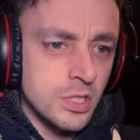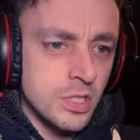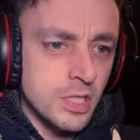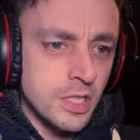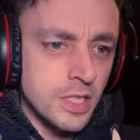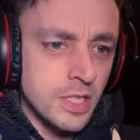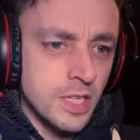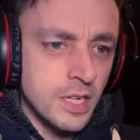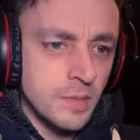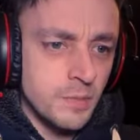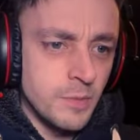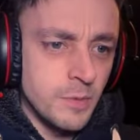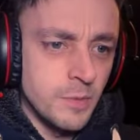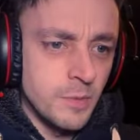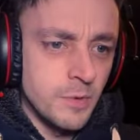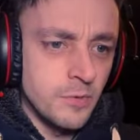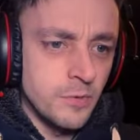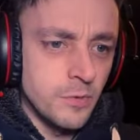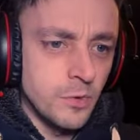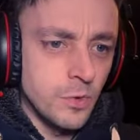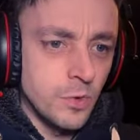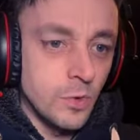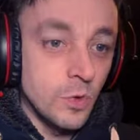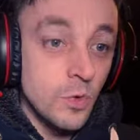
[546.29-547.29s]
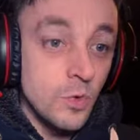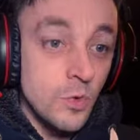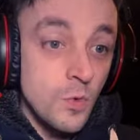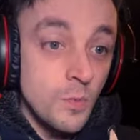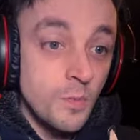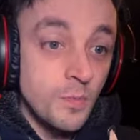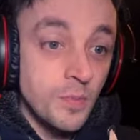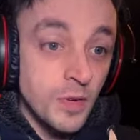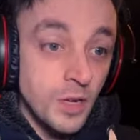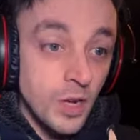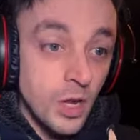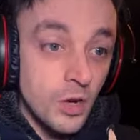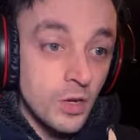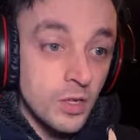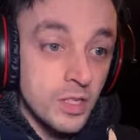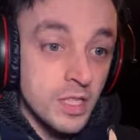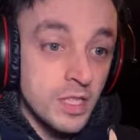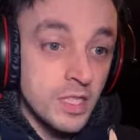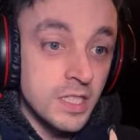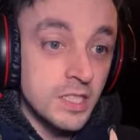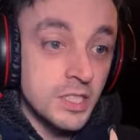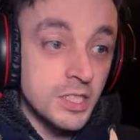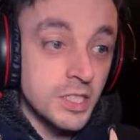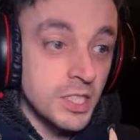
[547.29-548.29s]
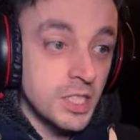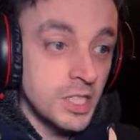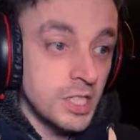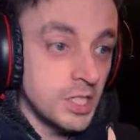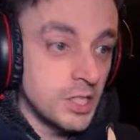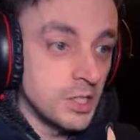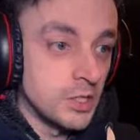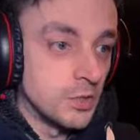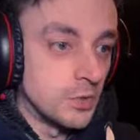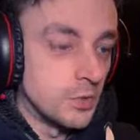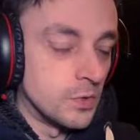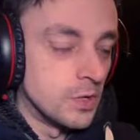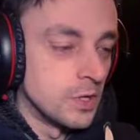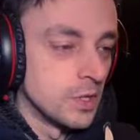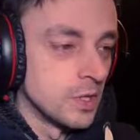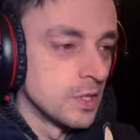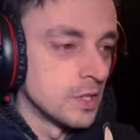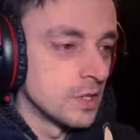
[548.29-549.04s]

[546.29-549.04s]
that they gave me before. Oh, block is Q.